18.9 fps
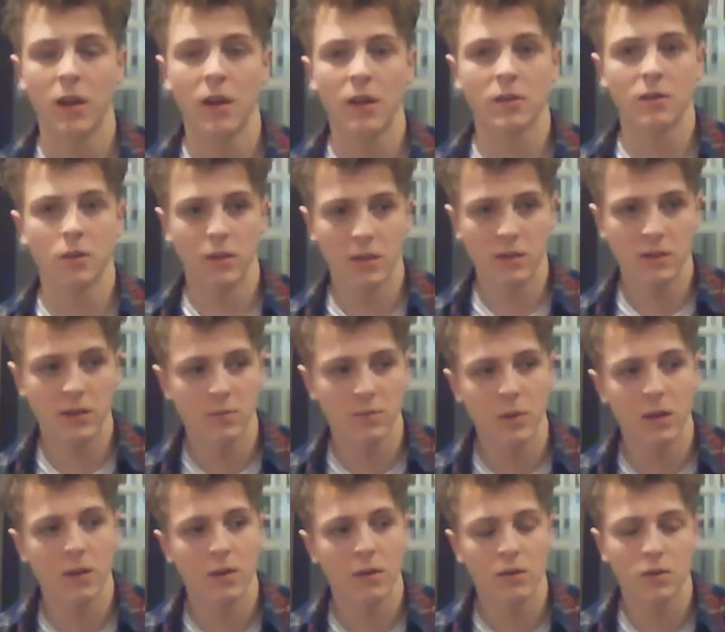So this gives
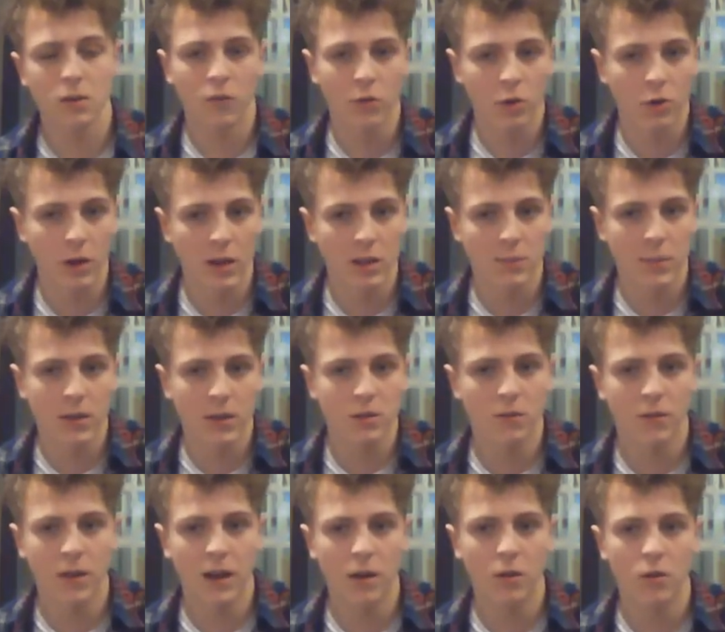me a sort of good aspect of
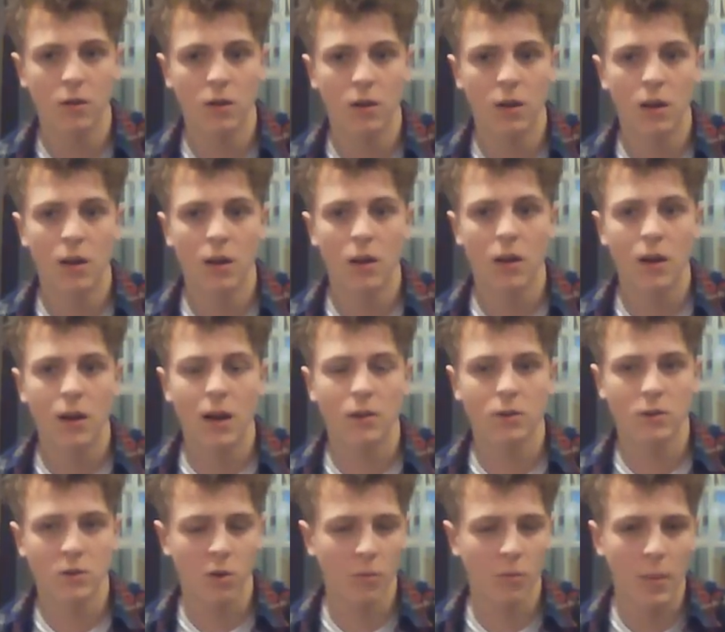how to
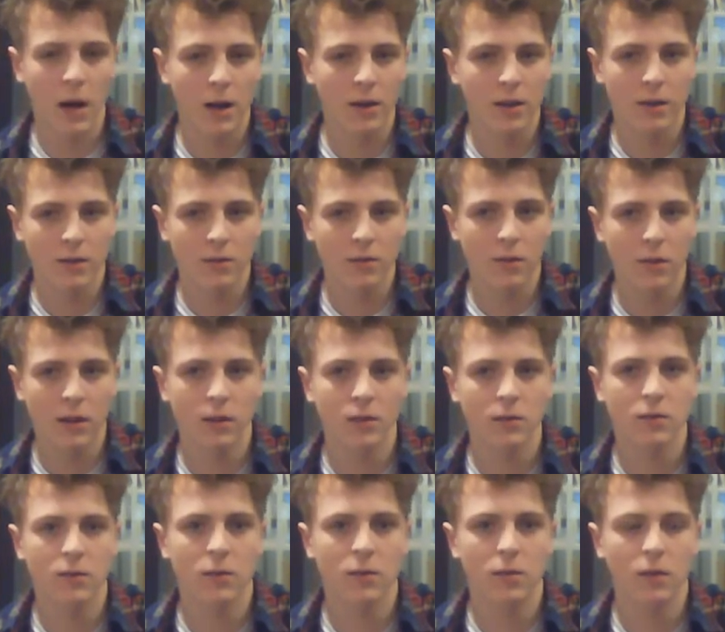sort of market
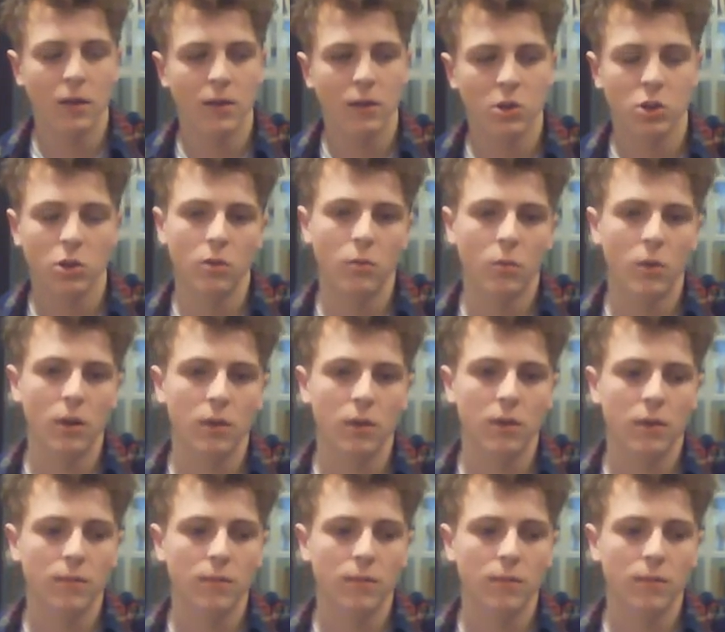things in the student world.